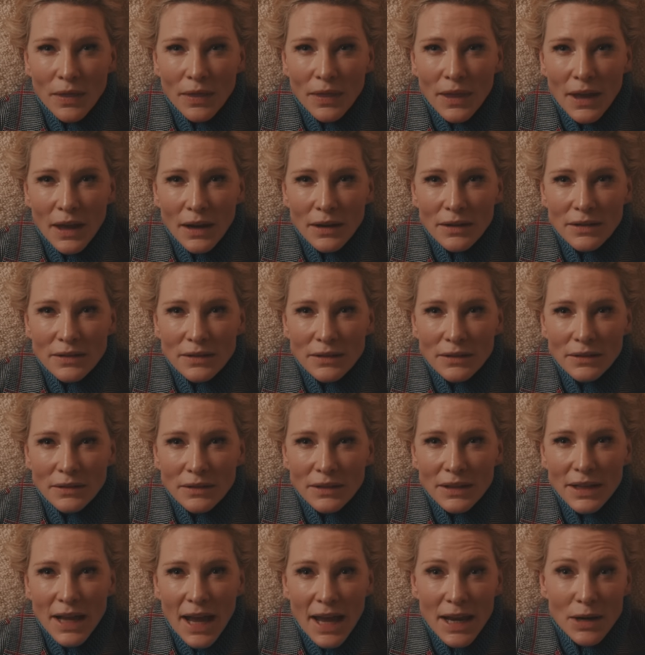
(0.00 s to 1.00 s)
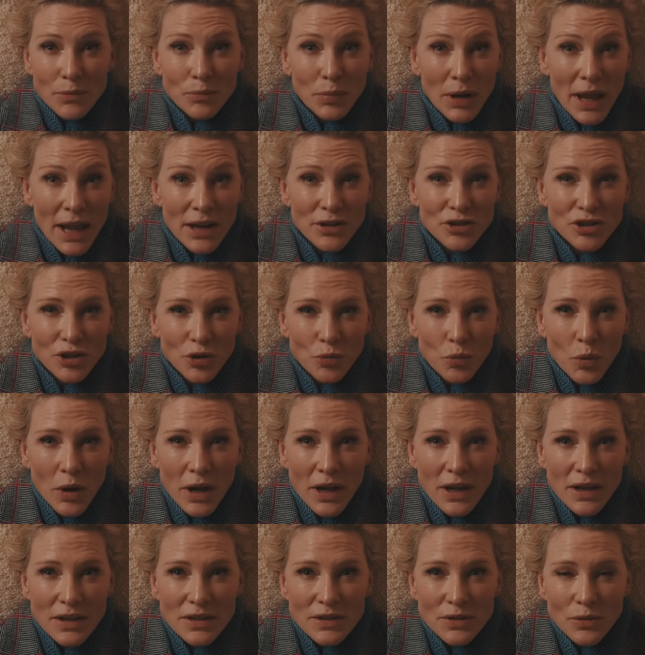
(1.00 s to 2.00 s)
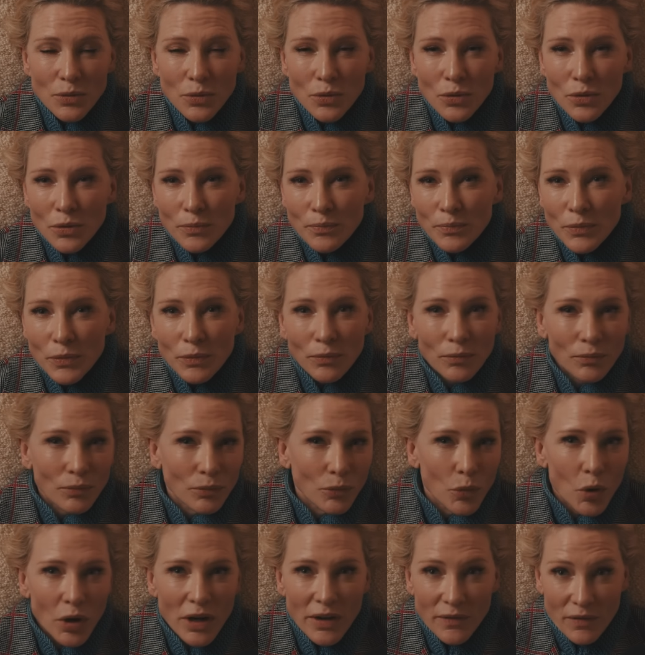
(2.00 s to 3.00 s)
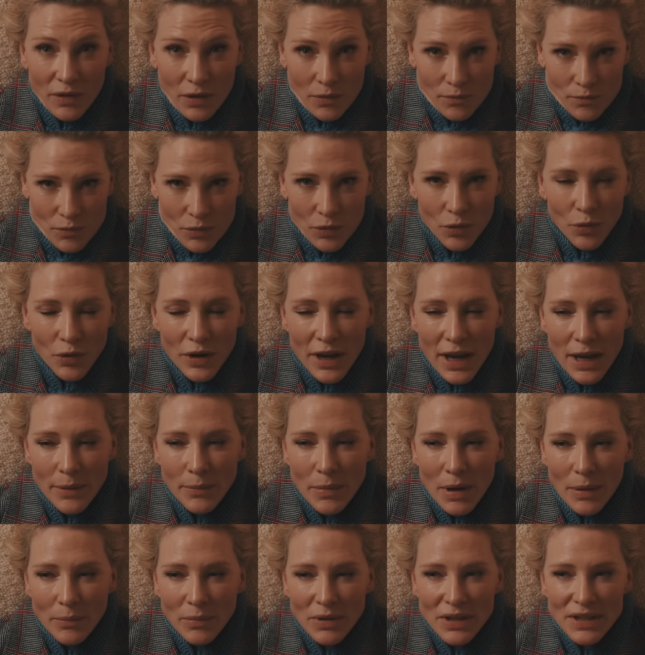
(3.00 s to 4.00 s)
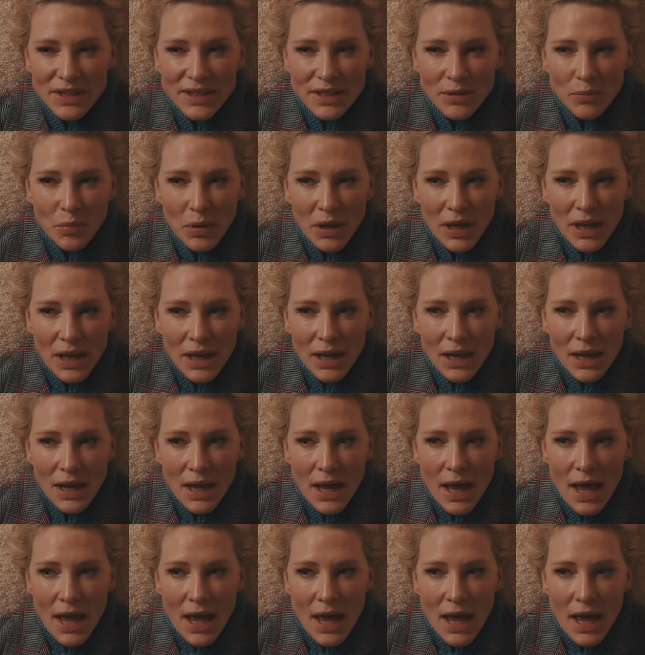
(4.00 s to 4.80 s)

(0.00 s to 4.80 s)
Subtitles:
that Cate Blanchett wears, or whatever your name happens to be.